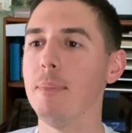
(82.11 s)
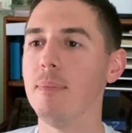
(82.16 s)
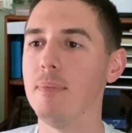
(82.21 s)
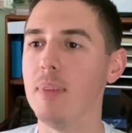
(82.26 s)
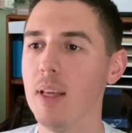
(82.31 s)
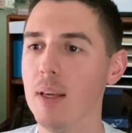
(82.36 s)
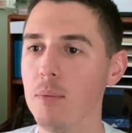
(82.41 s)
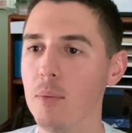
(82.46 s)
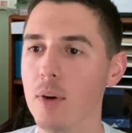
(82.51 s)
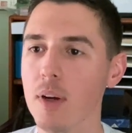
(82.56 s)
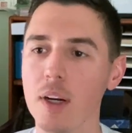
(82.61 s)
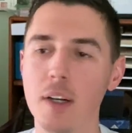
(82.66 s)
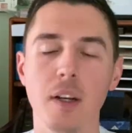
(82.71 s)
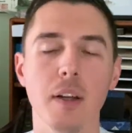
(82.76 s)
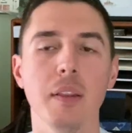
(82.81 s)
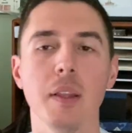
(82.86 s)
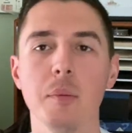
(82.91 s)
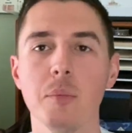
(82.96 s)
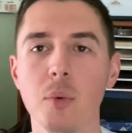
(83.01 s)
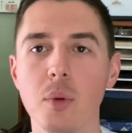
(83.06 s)
They wanted
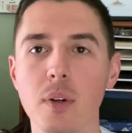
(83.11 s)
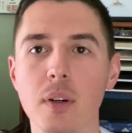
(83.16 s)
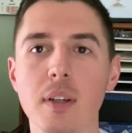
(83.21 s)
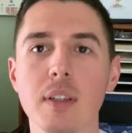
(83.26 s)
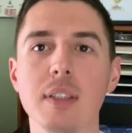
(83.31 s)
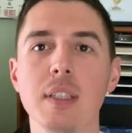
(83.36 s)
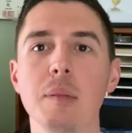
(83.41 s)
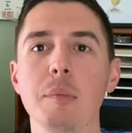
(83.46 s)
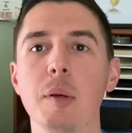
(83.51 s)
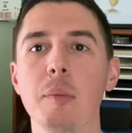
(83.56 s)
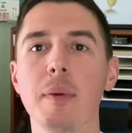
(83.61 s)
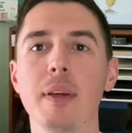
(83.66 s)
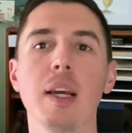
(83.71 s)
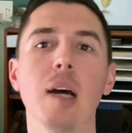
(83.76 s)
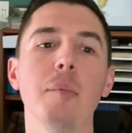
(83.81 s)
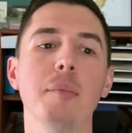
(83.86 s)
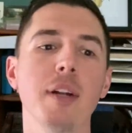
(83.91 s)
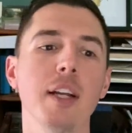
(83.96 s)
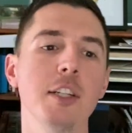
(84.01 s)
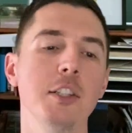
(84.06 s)
nothing more to see me
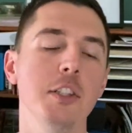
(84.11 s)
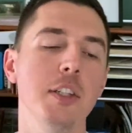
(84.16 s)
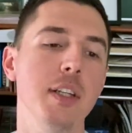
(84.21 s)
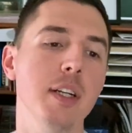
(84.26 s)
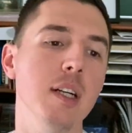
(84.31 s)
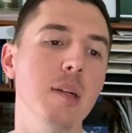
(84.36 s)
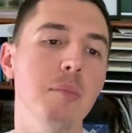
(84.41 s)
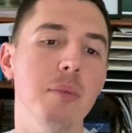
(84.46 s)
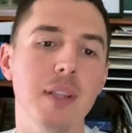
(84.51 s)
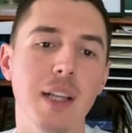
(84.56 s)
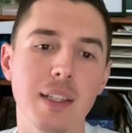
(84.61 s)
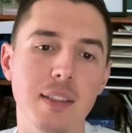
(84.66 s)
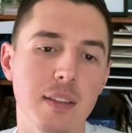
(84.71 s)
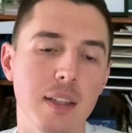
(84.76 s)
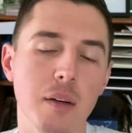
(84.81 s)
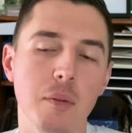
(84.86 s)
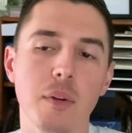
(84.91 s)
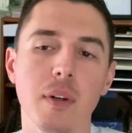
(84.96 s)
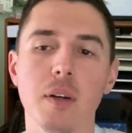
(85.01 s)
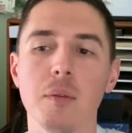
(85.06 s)
become an engineer, but that's
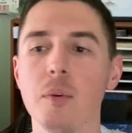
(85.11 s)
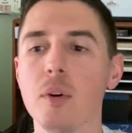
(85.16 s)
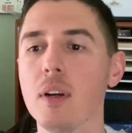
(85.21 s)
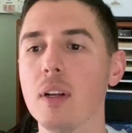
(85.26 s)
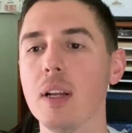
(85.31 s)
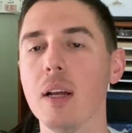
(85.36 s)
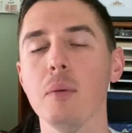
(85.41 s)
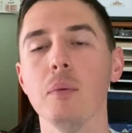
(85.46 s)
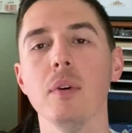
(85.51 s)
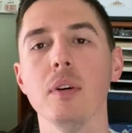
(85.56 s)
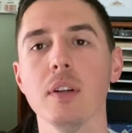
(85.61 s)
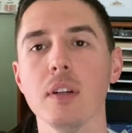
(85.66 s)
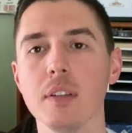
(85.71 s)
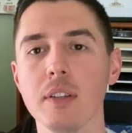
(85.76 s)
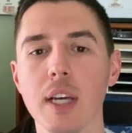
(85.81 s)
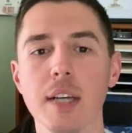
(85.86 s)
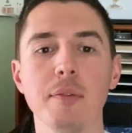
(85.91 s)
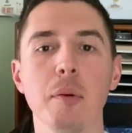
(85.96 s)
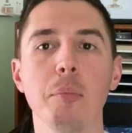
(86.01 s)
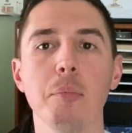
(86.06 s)
not what I wanted. I wanted
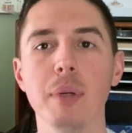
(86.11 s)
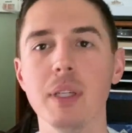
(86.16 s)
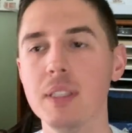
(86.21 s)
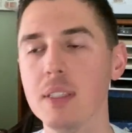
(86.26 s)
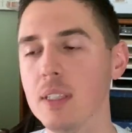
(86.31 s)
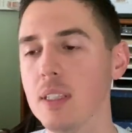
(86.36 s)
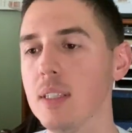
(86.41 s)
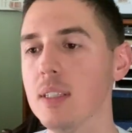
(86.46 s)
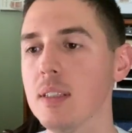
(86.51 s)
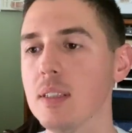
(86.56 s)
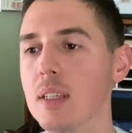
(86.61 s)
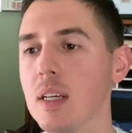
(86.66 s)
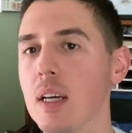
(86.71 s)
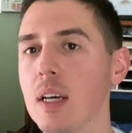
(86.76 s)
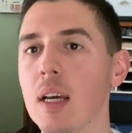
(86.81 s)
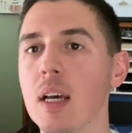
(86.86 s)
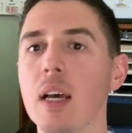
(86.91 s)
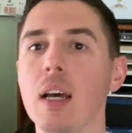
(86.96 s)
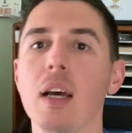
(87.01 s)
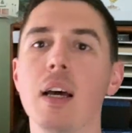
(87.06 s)
to have a business.
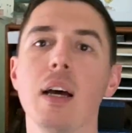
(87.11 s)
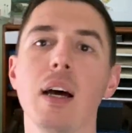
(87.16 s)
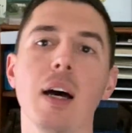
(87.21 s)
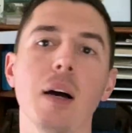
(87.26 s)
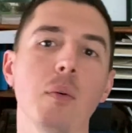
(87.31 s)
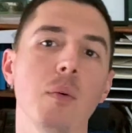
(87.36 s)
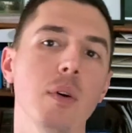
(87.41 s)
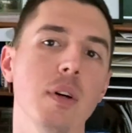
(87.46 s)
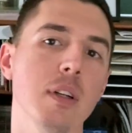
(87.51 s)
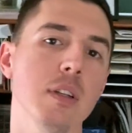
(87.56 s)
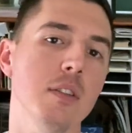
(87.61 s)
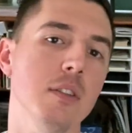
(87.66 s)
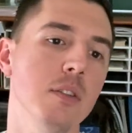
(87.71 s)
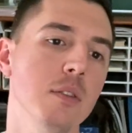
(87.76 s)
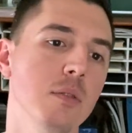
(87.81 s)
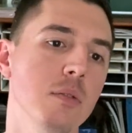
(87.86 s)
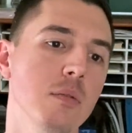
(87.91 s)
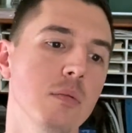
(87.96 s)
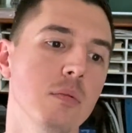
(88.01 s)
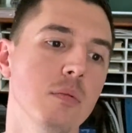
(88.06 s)
I wanted
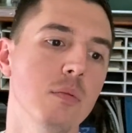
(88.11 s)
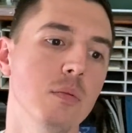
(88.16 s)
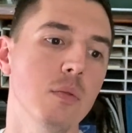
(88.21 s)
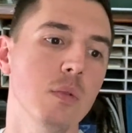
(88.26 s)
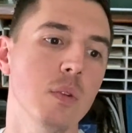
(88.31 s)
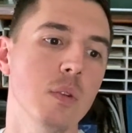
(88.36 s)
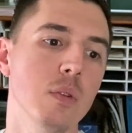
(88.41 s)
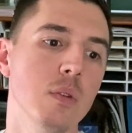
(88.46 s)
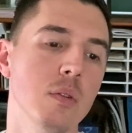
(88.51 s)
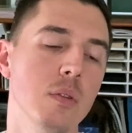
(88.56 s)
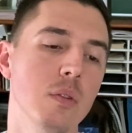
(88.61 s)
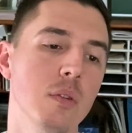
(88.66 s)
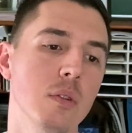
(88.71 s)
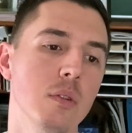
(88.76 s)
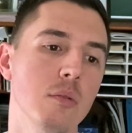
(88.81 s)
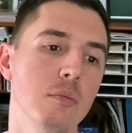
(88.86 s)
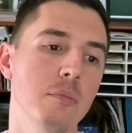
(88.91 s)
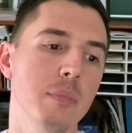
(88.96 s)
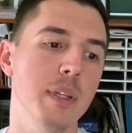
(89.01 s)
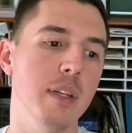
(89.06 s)
to
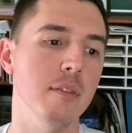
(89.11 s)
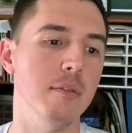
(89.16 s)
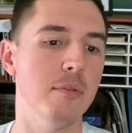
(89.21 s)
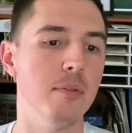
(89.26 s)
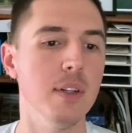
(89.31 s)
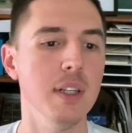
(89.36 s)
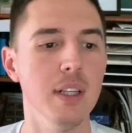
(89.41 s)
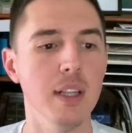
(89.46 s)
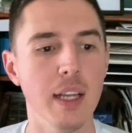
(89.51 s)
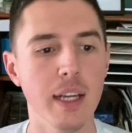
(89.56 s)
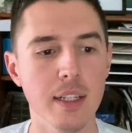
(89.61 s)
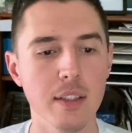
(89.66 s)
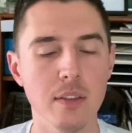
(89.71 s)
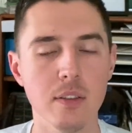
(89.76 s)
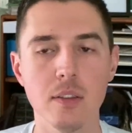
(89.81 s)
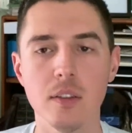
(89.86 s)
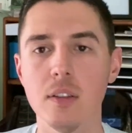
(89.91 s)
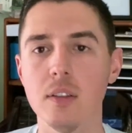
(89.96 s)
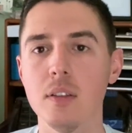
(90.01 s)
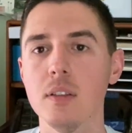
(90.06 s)
be a
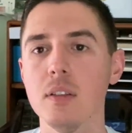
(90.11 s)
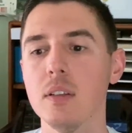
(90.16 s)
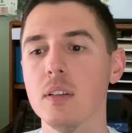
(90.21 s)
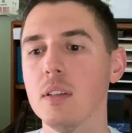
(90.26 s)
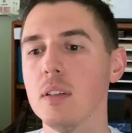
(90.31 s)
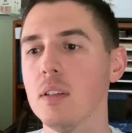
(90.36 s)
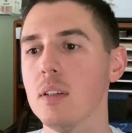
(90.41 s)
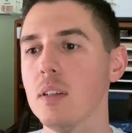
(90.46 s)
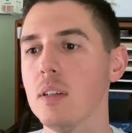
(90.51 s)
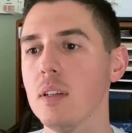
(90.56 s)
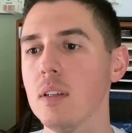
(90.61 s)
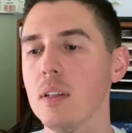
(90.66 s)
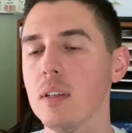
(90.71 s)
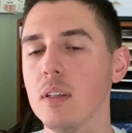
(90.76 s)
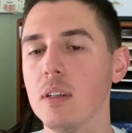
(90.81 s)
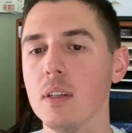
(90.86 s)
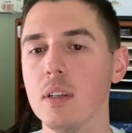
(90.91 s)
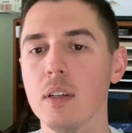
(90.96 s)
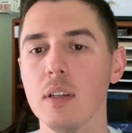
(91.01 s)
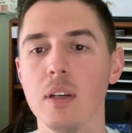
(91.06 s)
freelancer.
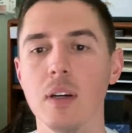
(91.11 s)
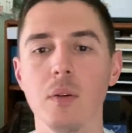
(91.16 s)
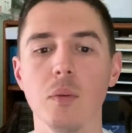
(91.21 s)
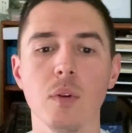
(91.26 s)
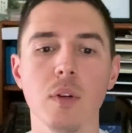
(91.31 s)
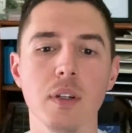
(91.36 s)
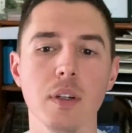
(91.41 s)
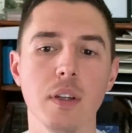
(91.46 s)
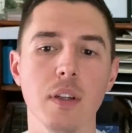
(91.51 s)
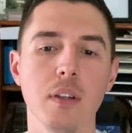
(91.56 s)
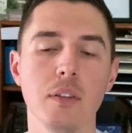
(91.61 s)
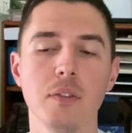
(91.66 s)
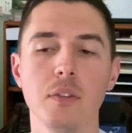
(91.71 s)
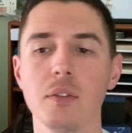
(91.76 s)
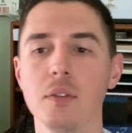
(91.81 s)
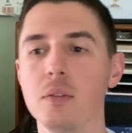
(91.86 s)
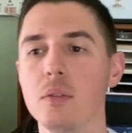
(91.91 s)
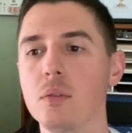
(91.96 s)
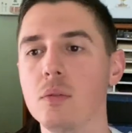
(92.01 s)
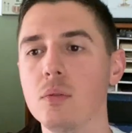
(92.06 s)
I wanted
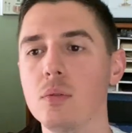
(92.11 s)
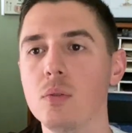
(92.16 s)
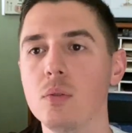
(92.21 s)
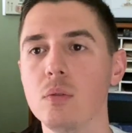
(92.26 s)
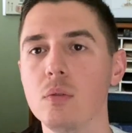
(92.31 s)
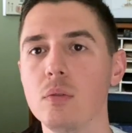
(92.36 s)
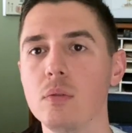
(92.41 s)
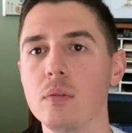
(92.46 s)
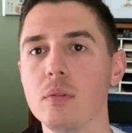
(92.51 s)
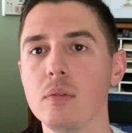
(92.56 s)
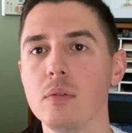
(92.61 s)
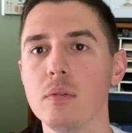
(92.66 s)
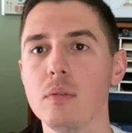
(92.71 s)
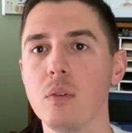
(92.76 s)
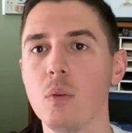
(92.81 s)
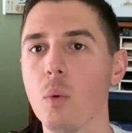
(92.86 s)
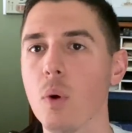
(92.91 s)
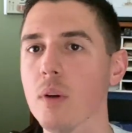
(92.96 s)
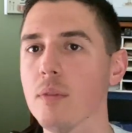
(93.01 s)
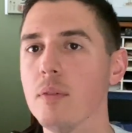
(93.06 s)
to
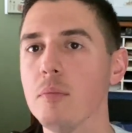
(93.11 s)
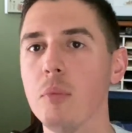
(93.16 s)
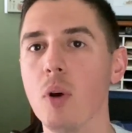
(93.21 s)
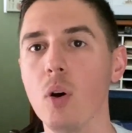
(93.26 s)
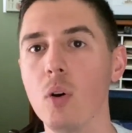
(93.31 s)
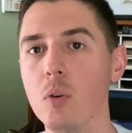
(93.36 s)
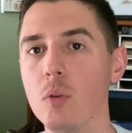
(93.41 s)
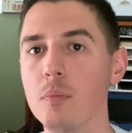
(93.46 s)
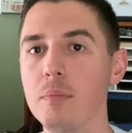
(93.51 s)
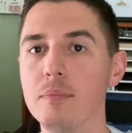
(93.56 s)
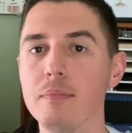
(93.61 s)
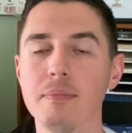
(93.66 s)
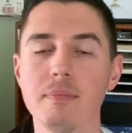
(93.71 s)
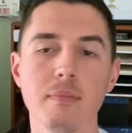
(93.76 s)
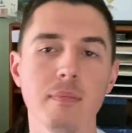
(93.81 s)
work from home.